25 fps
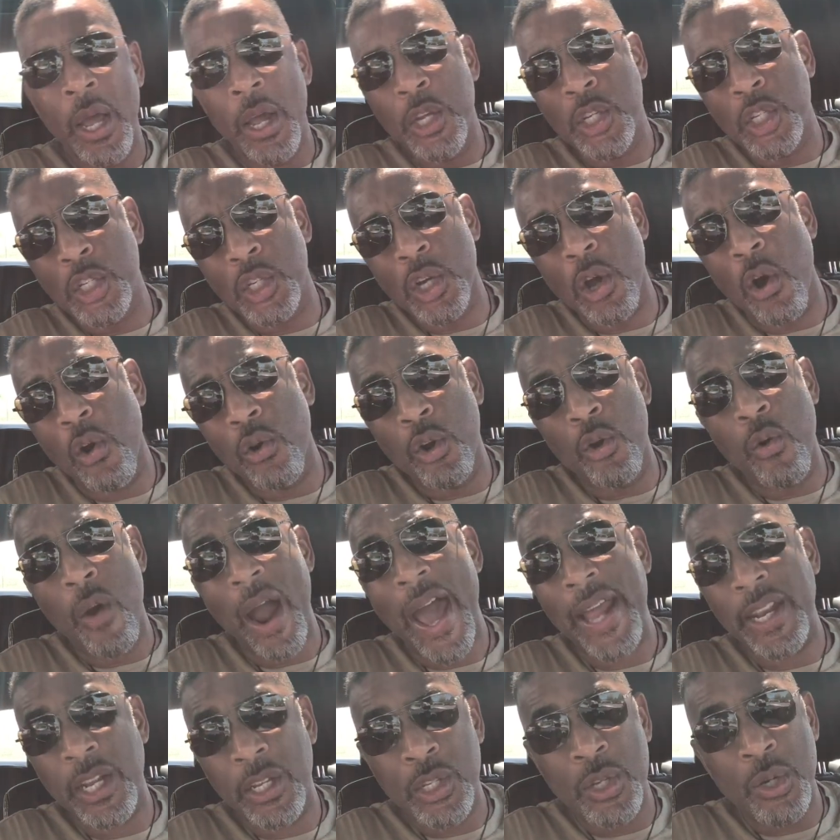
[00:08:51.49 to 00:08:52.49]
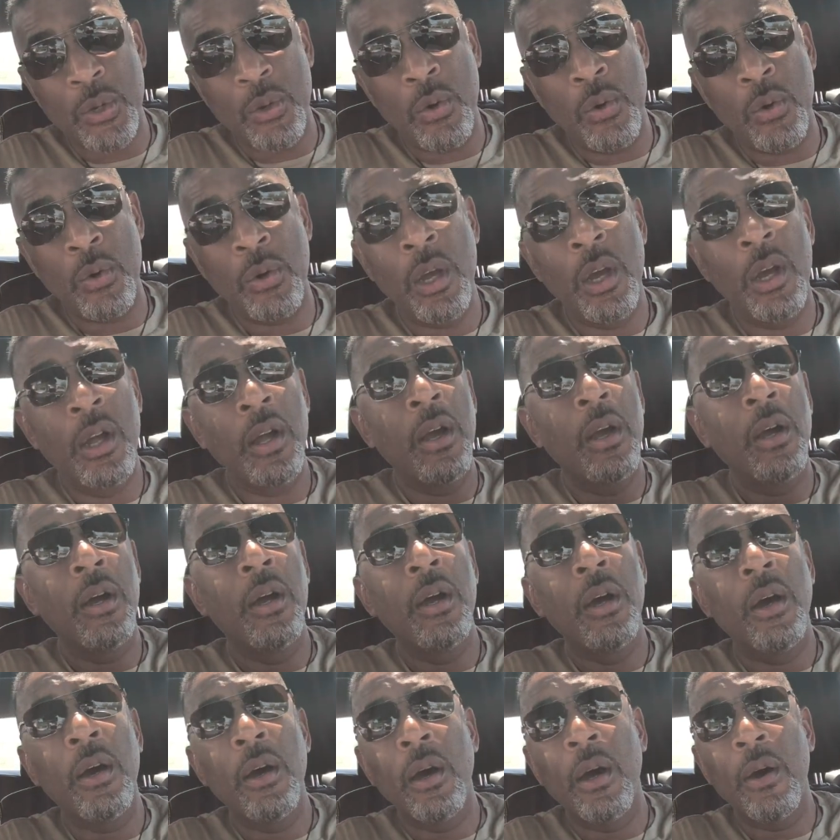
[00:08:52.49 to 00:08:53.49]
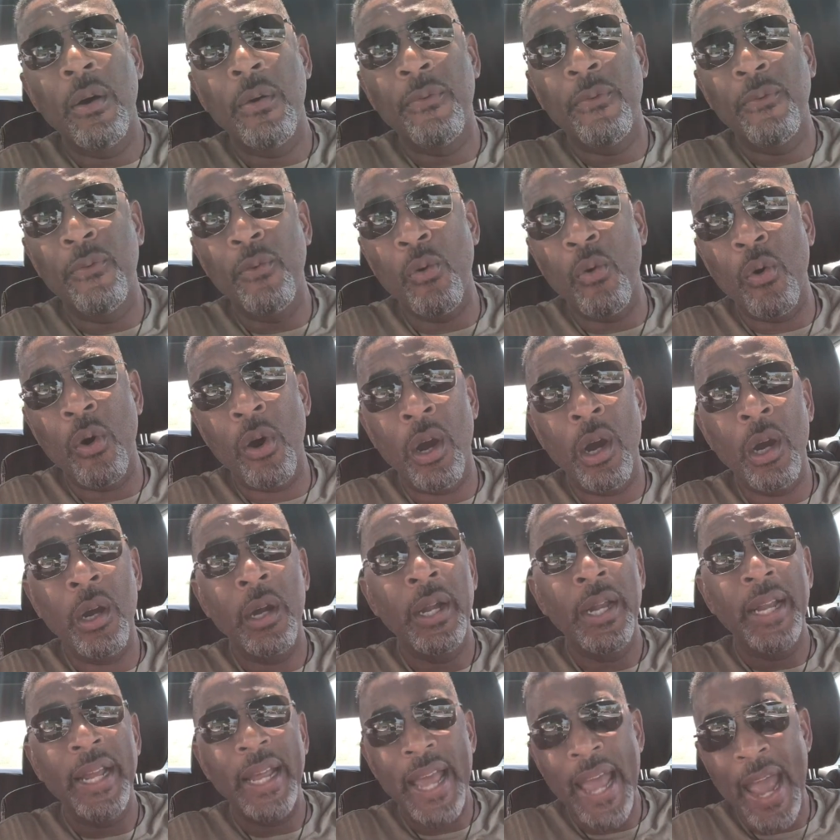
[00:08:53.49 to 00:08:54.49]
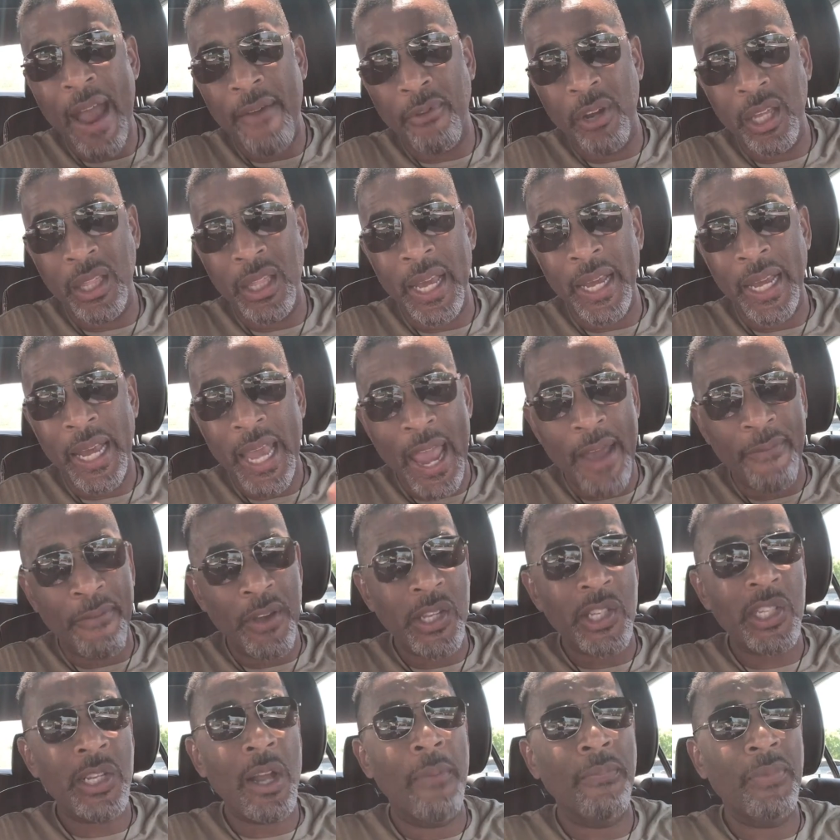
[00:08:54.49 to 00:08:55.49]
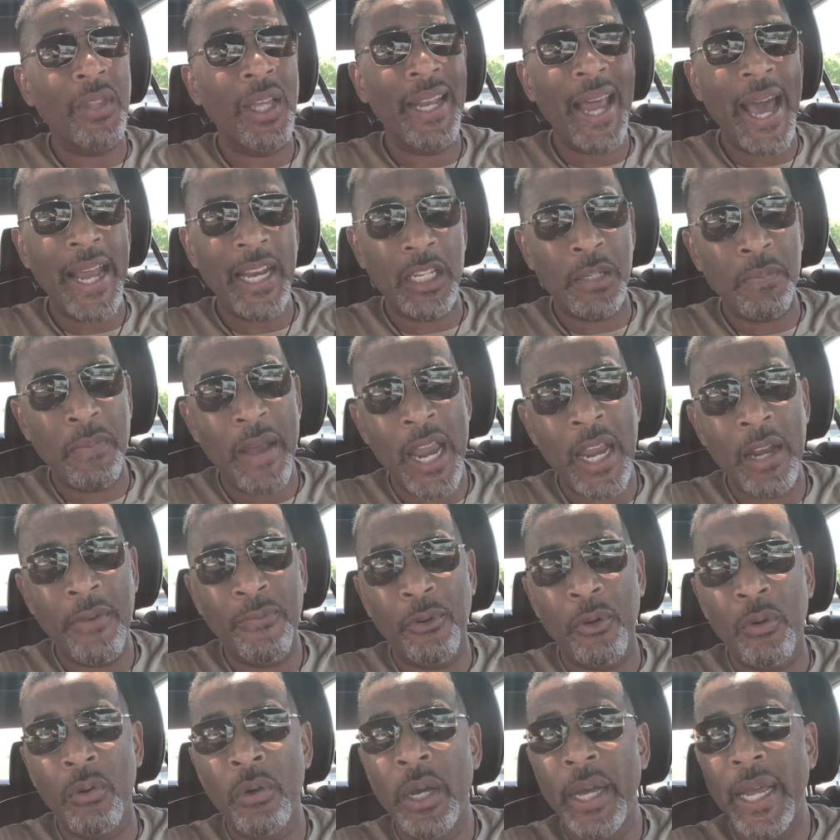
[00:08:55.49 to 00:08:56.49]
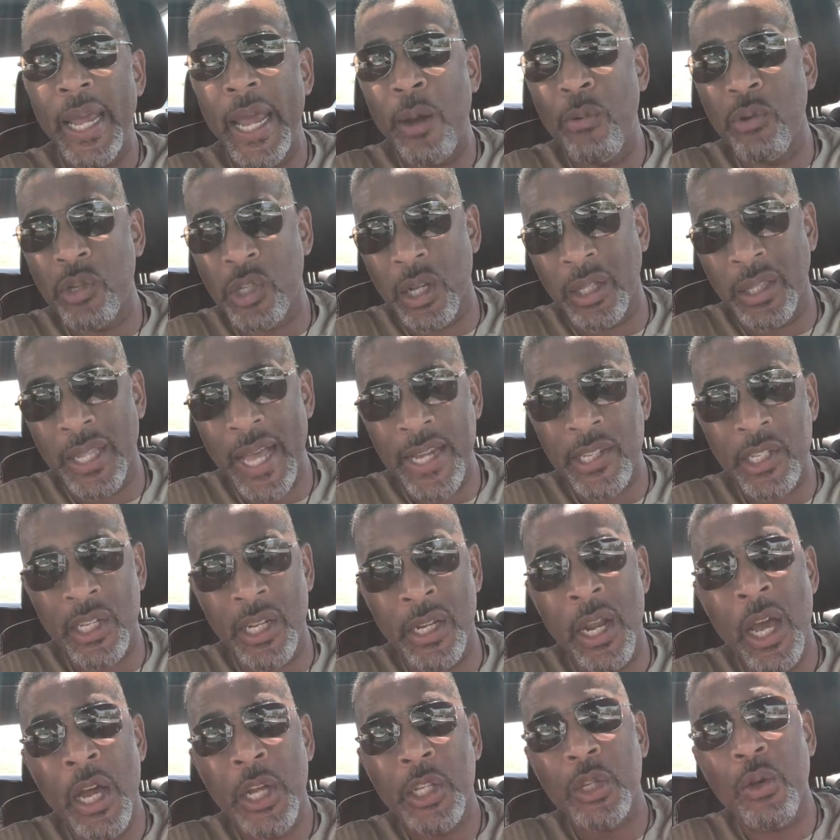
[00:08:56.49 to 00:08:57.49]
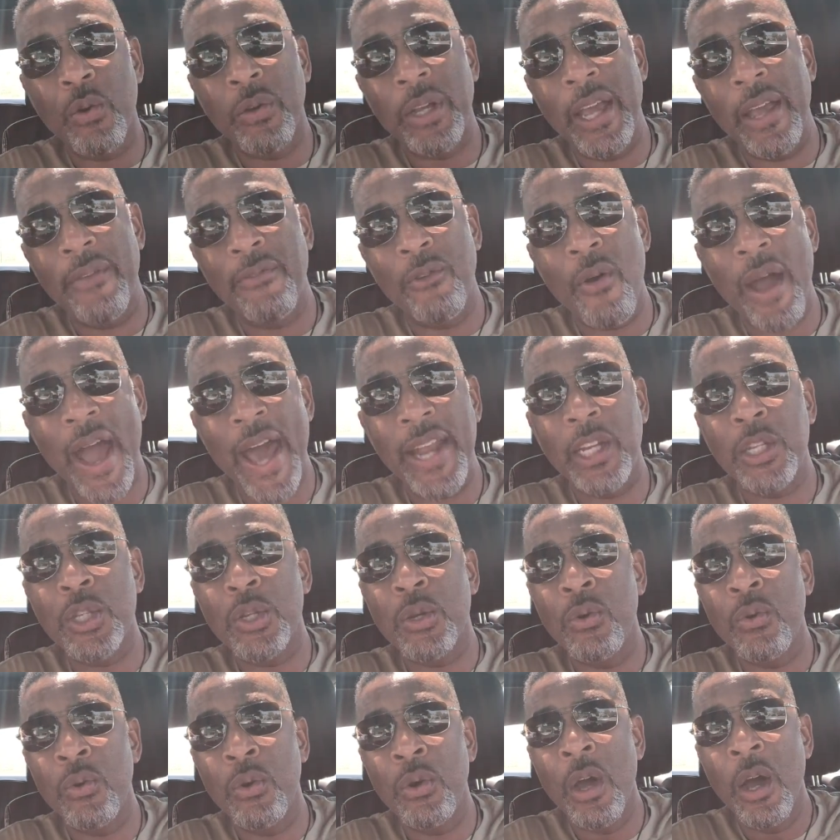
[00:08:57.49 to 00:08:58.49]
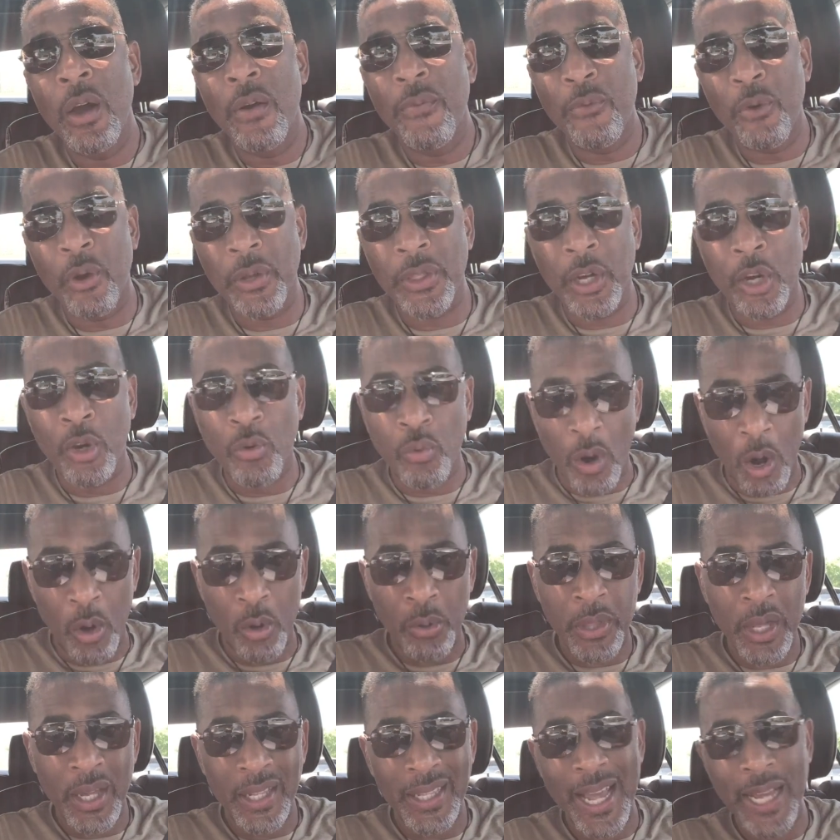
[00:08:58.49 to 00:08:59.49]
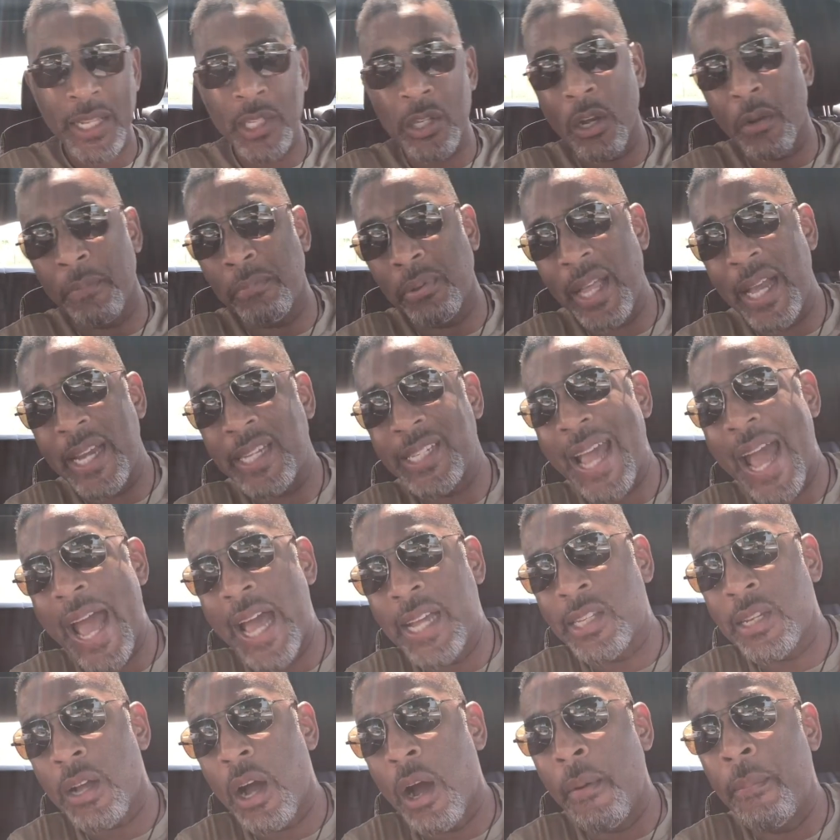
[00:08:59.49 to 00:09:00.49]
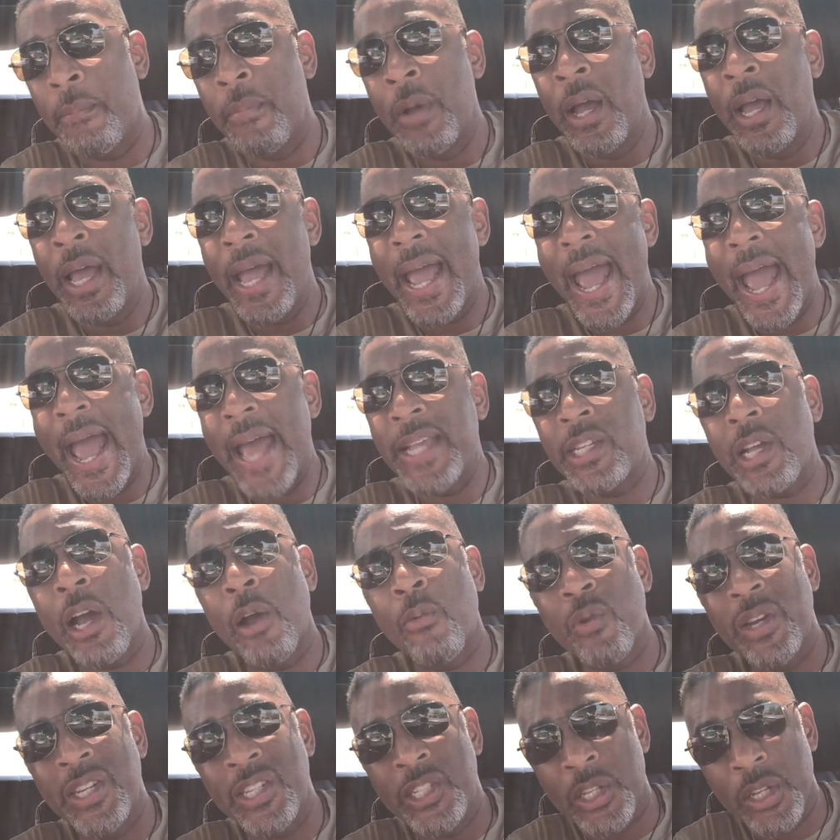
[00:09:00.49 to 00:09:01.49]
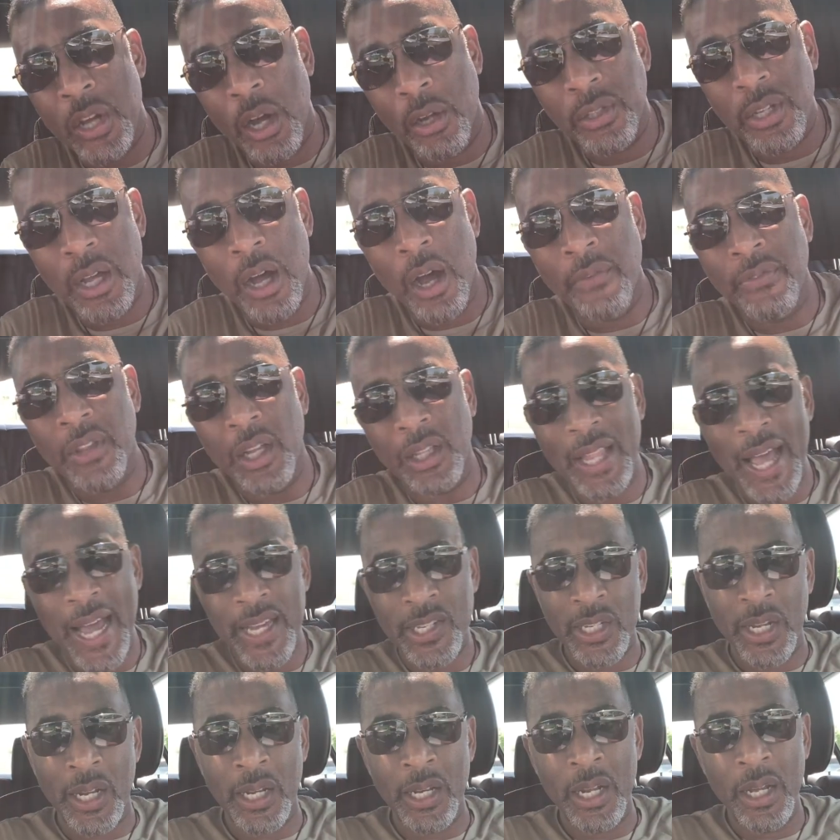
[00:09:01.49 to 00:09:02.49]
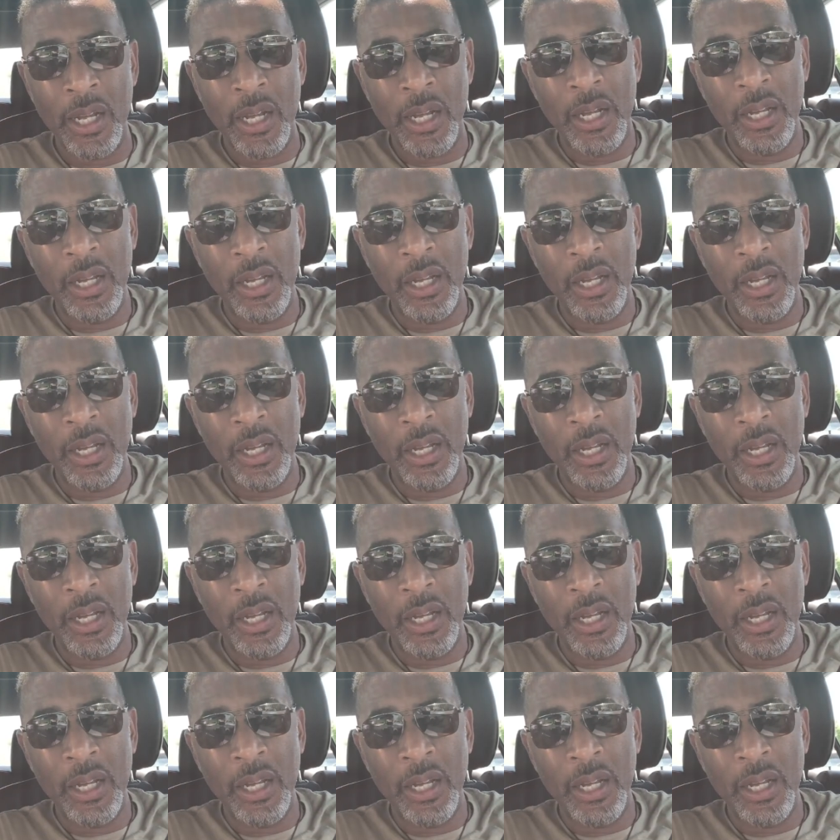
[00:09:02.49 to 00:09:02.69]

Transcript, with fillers: Show gratitude for everything. If it's something that is painful, it was a lesson. So give gratitude for the growth that took place as a as a result of the lesson.